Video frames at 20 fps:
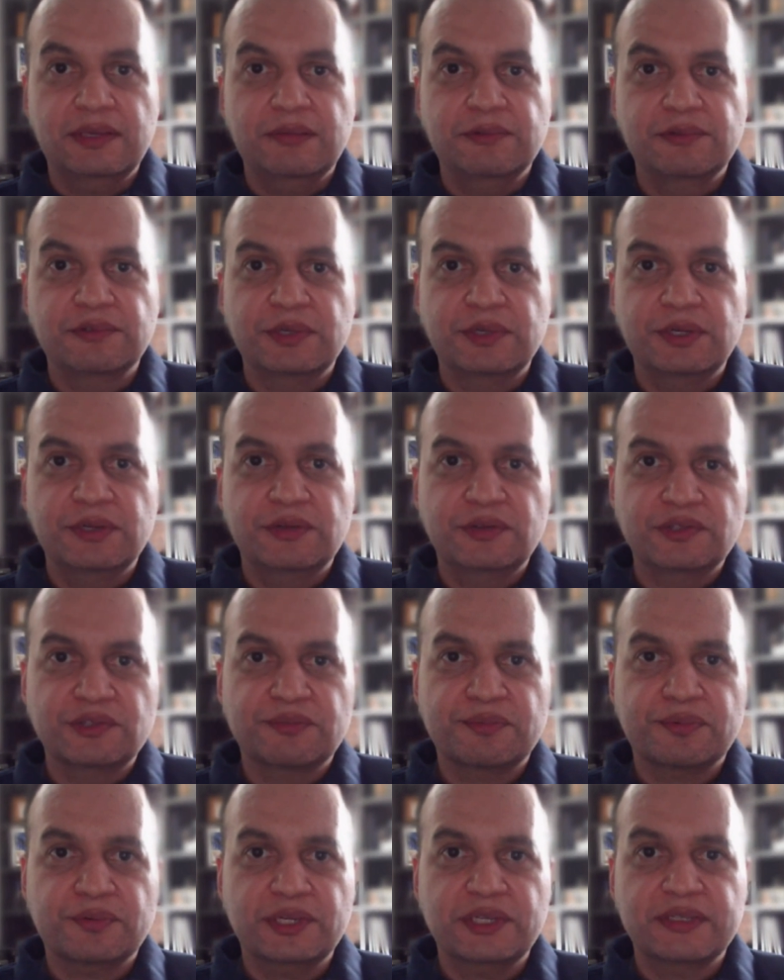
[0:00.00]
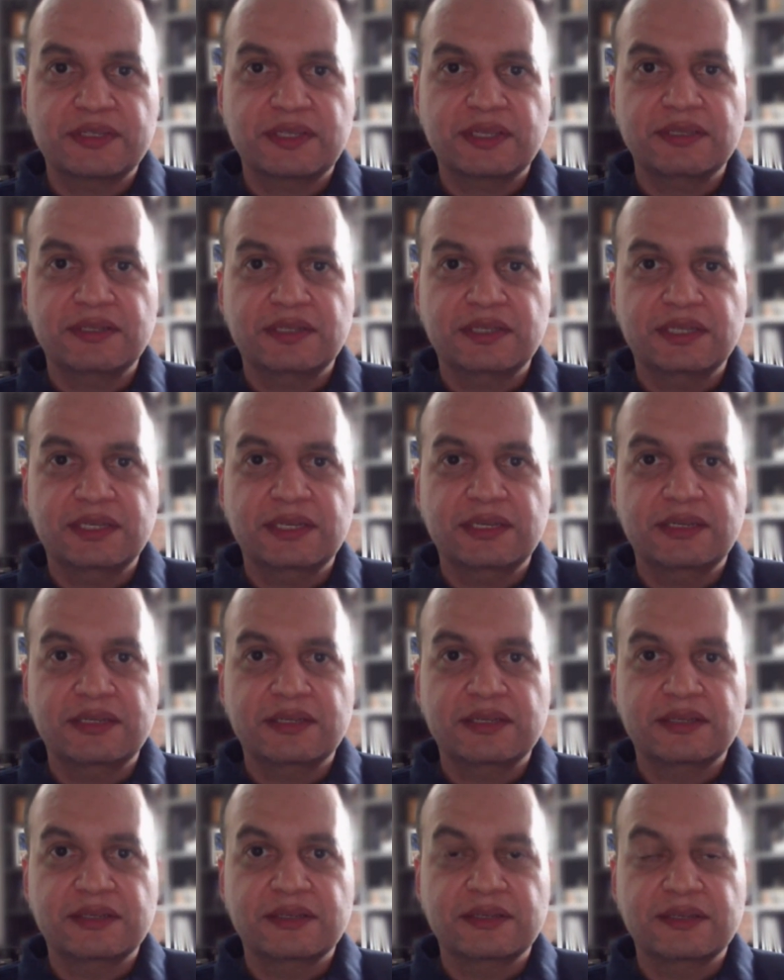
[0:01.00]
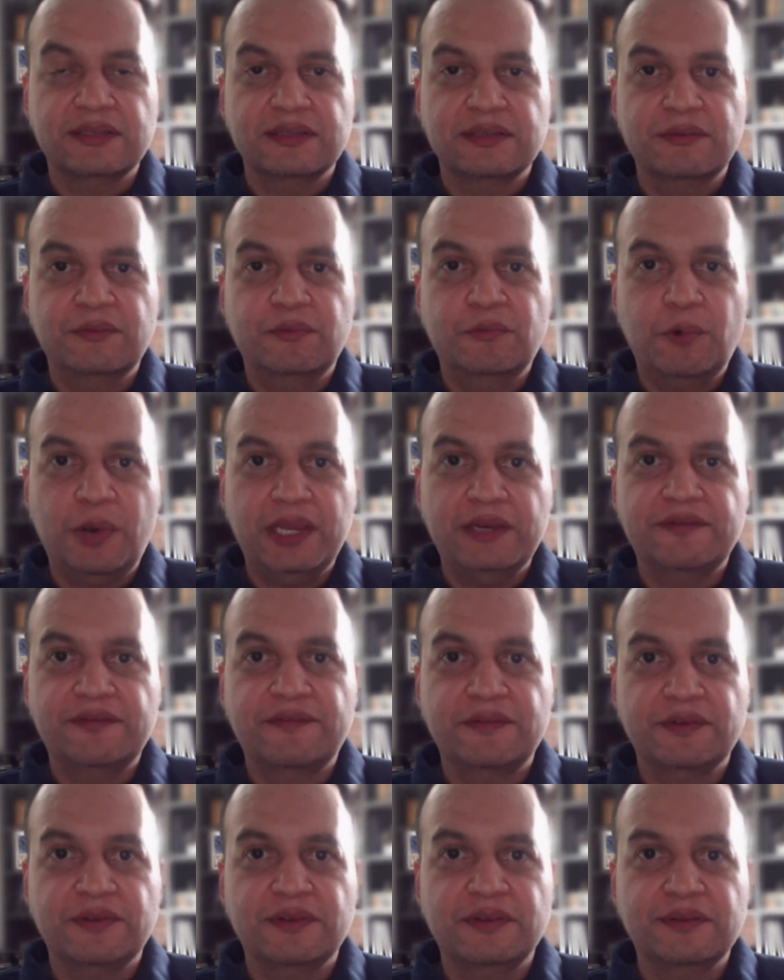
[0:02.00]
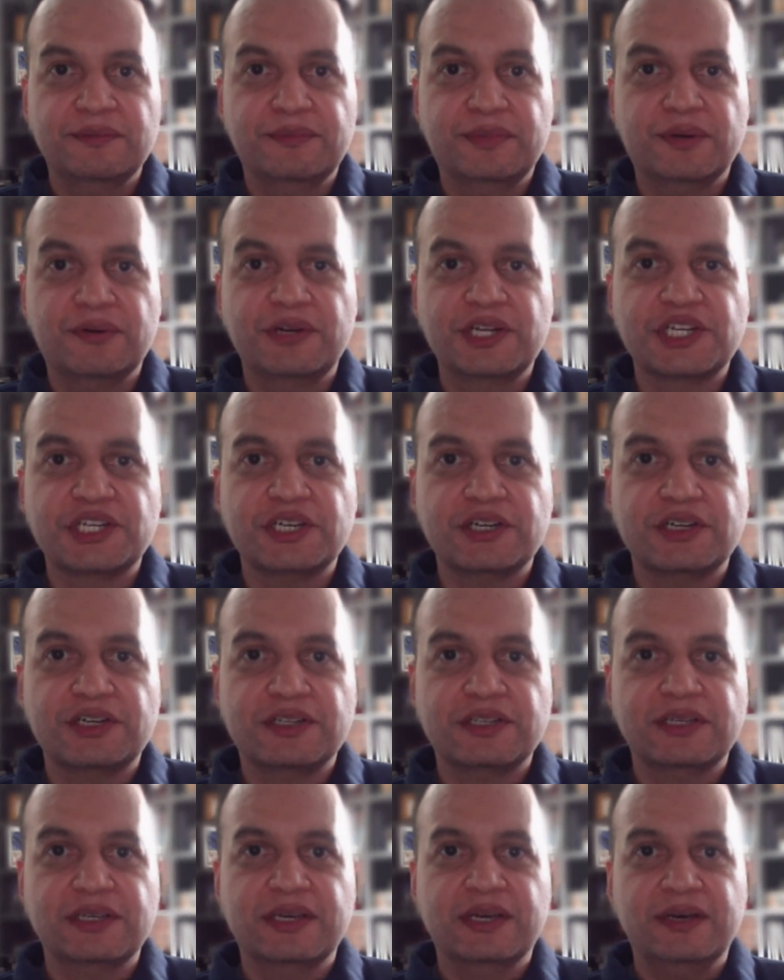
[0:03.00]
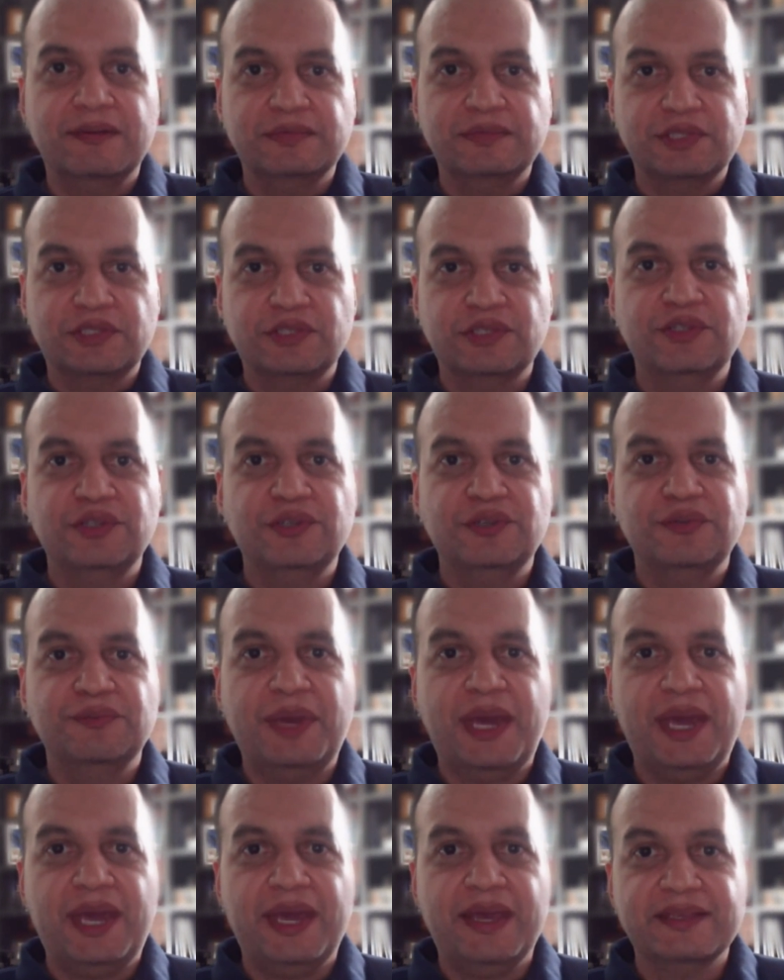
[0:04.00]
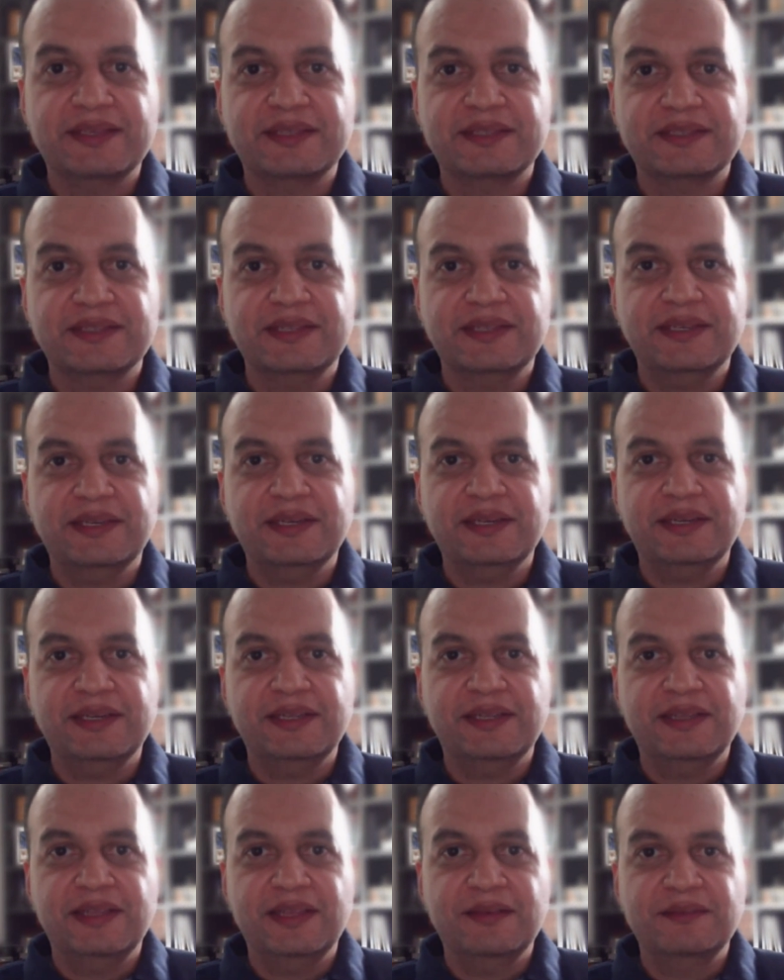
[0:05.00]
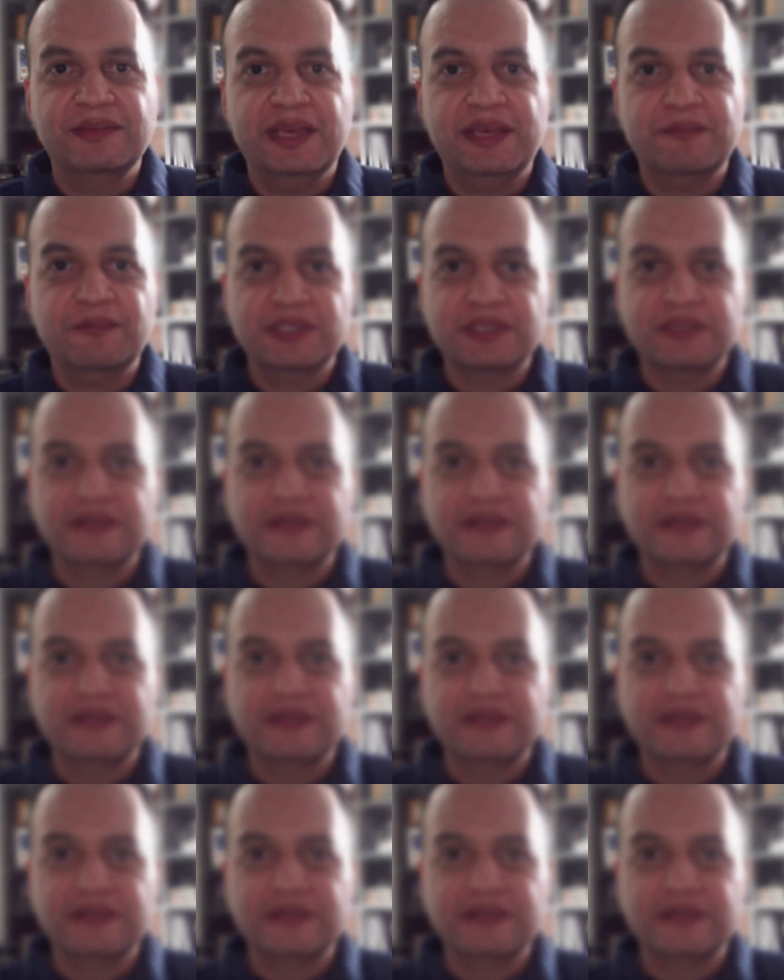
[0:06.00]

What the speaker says: one of those priests that didn't wait for the parishioners to come to mass, and that wasn't